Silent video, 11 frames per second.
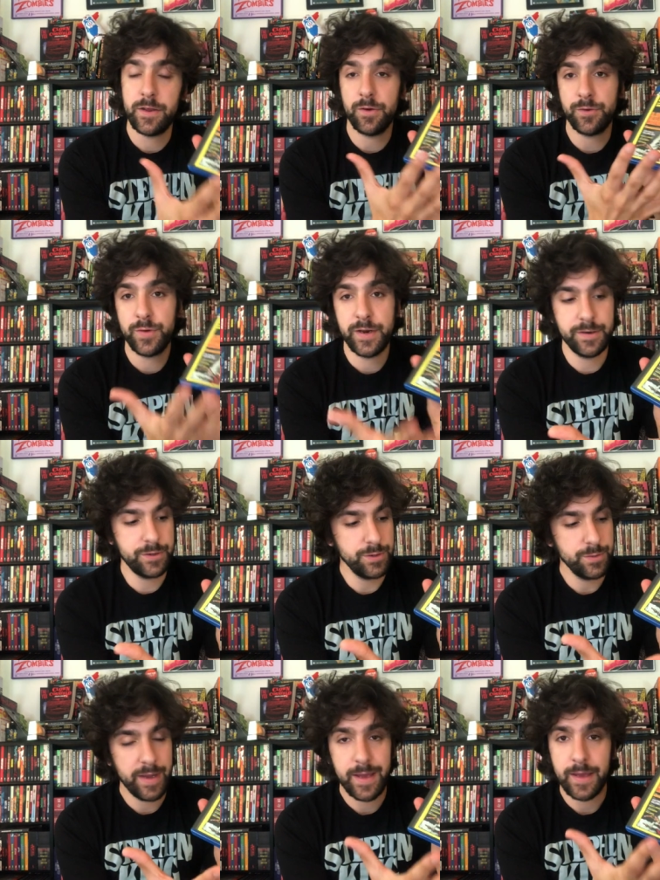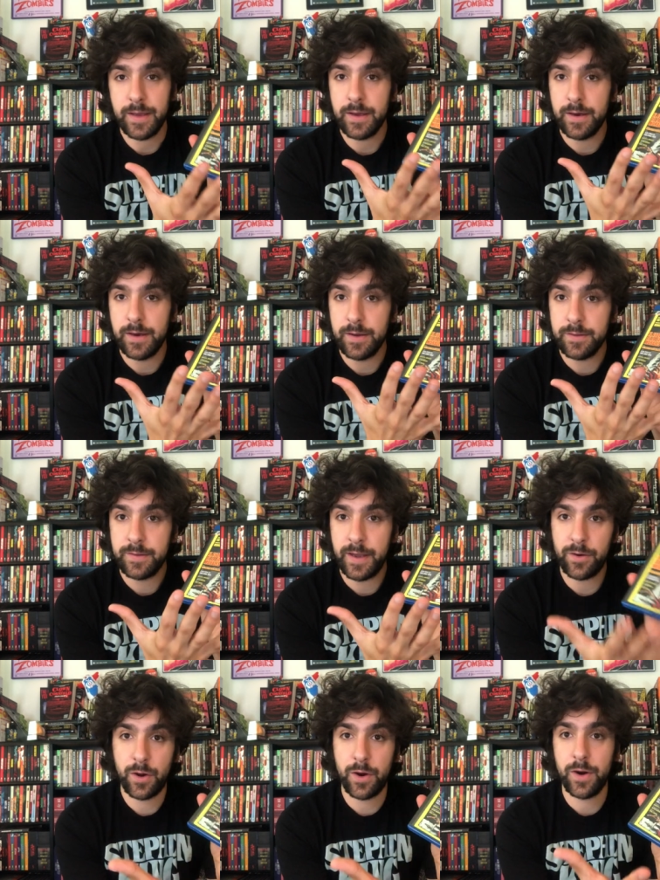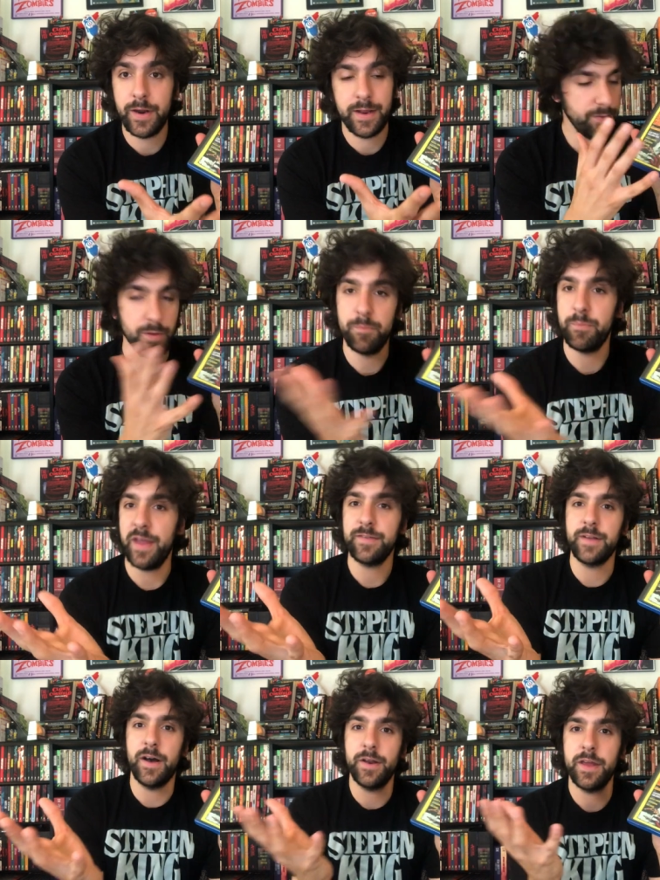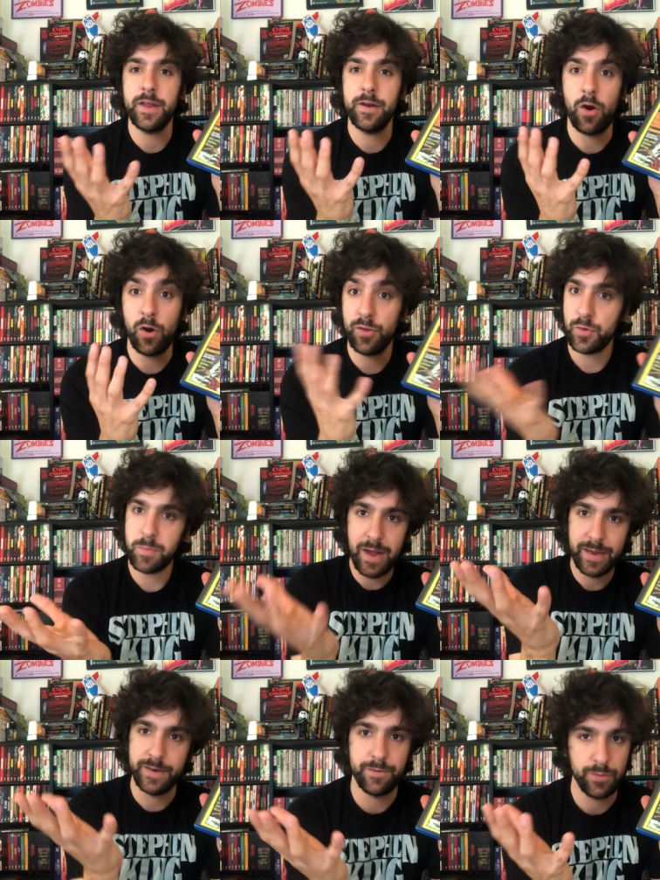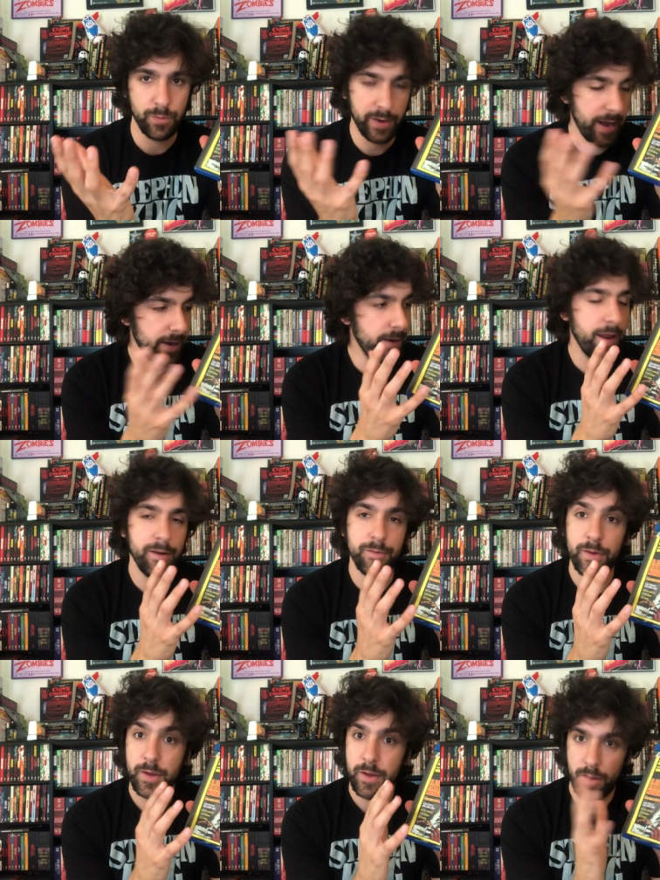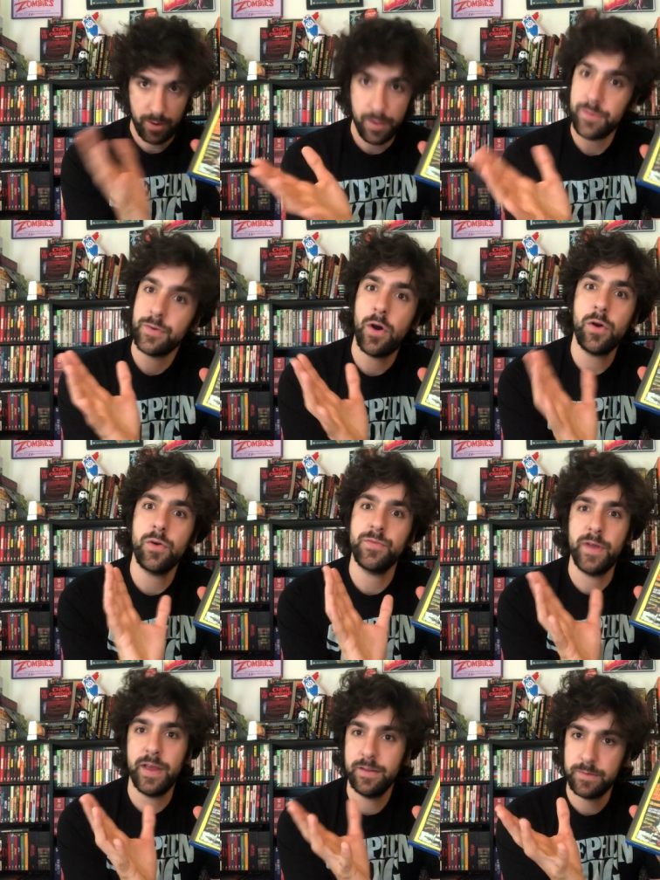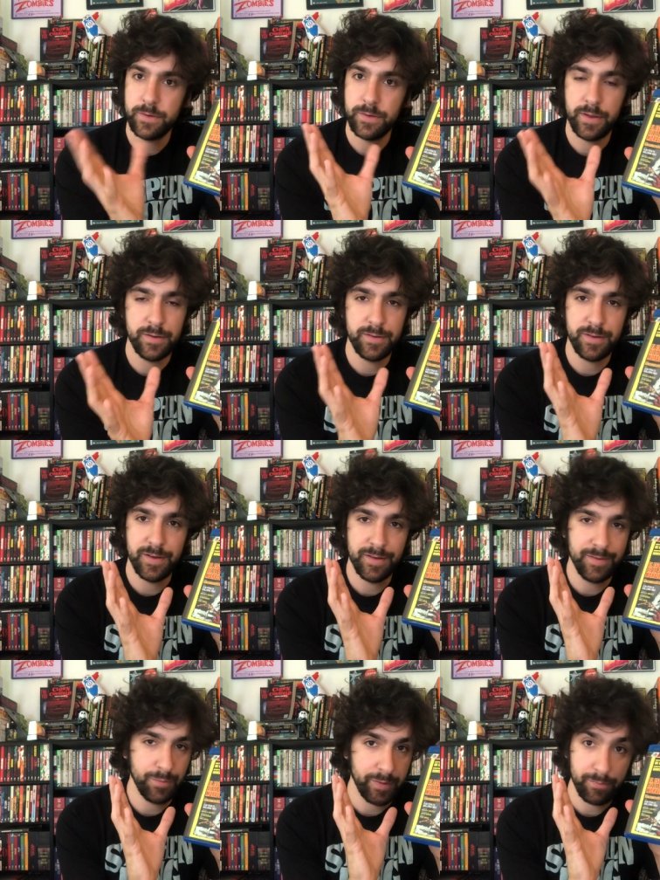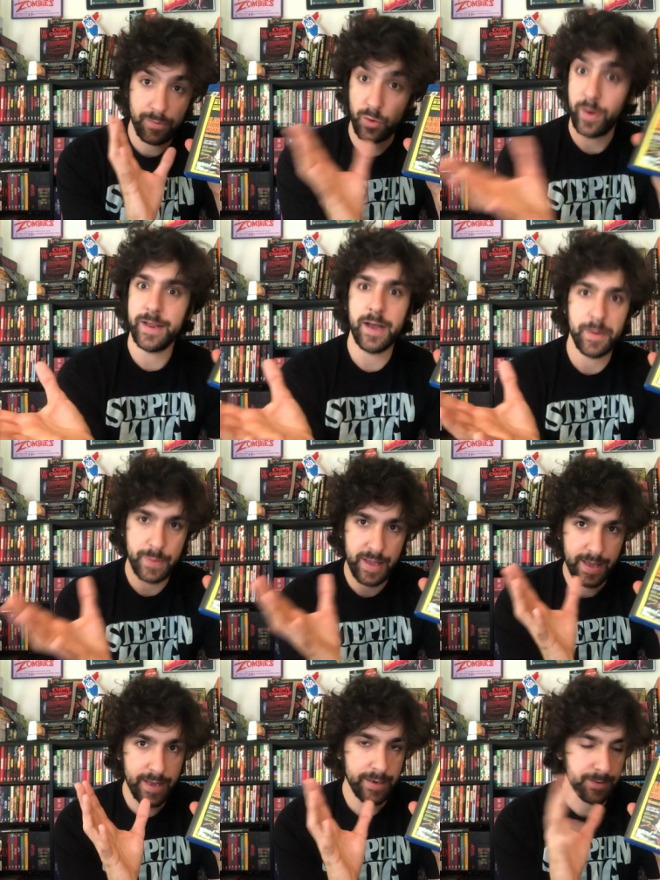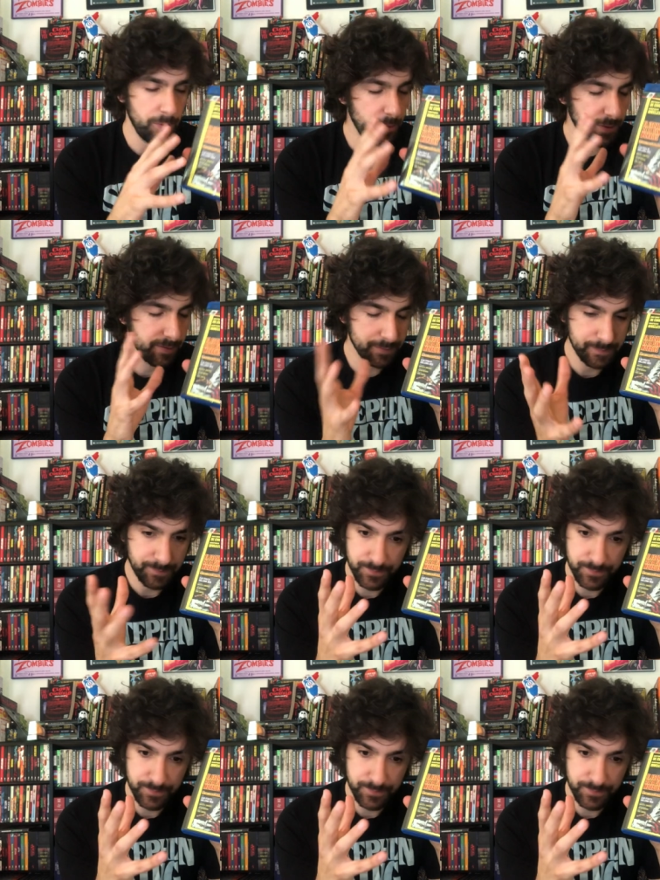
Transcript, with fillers: you're treated to a uh, title card, and it's based on an Arthur Machen story, and and us horror fans and and uh, we the great god Pan and all these